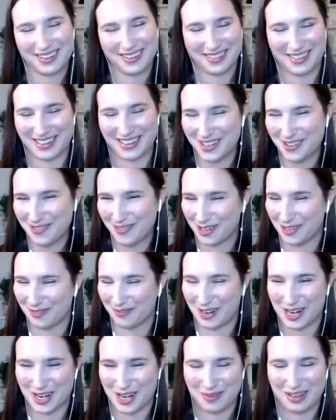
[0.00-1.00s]
Thank you for
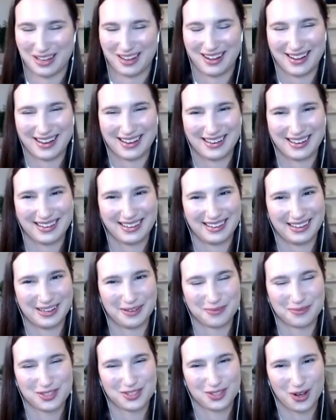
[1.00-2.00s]
inviting me. I
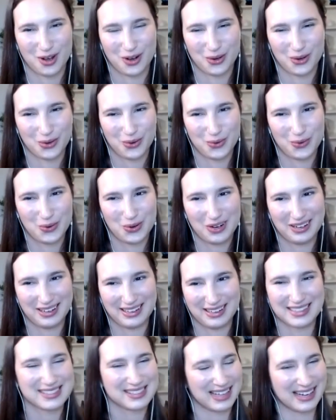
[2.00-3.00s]
am so
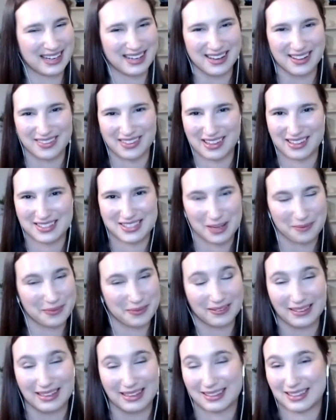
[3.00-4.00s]
excited that
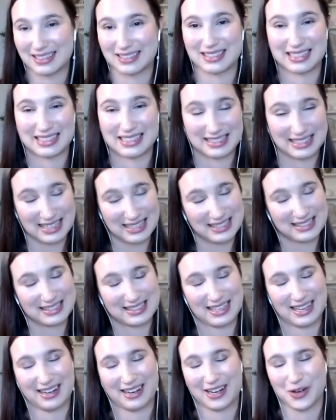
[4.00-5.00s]
something like this exists,
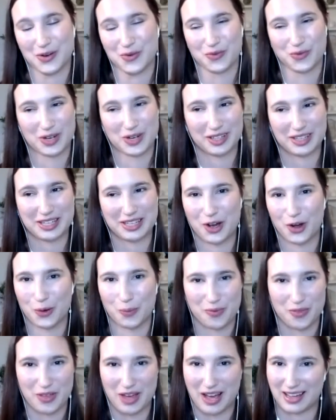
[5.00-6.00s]
and I really
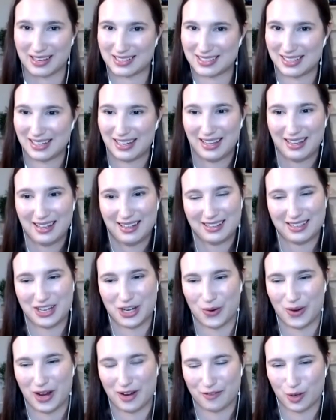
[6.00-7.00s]
hope that,
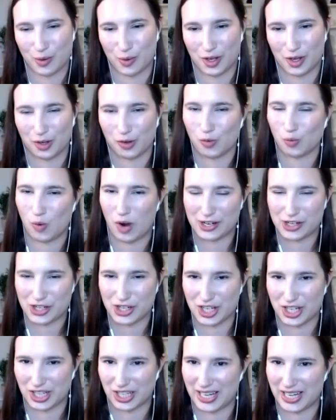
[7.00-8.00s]
everyone
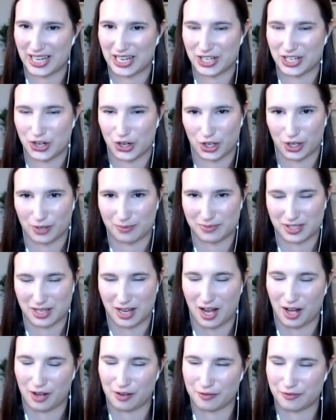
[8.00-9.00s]
watching, in terms
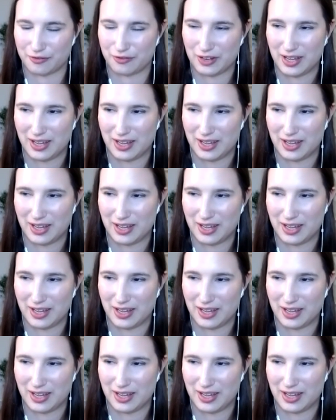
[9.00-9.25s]
of